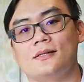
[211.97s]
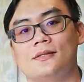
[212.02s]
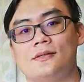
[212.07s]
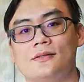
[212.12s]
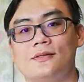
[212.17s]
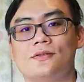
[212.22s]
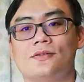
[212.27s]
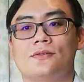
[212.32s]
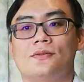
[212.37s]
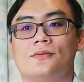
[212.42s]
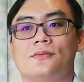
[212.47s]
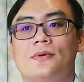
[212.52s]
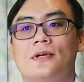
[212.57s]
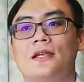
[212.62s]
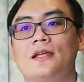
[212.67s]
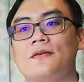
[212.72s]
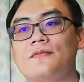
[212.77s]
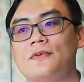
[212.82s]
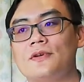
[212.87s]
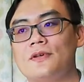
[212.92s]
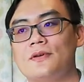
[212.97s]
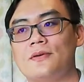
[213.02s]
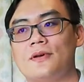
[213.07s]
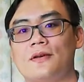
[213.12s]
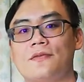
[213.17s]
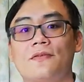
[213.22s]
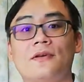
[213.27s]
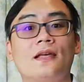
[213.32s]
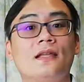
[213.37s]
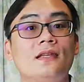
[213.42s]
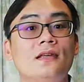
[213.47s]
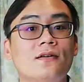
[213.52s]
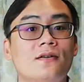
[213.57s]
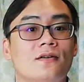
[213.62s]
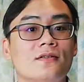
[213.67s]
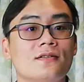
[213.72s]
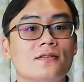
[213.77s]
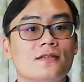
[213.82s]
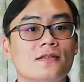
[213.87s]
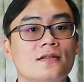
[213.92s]
So whenever you have any
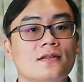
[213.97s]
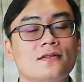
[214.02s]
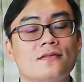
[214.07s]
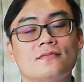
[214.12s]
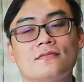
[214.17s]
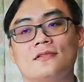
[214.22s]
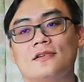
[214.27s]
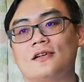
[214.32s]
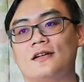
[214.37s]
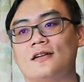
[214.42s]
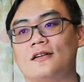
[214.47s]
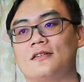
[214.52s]
concern,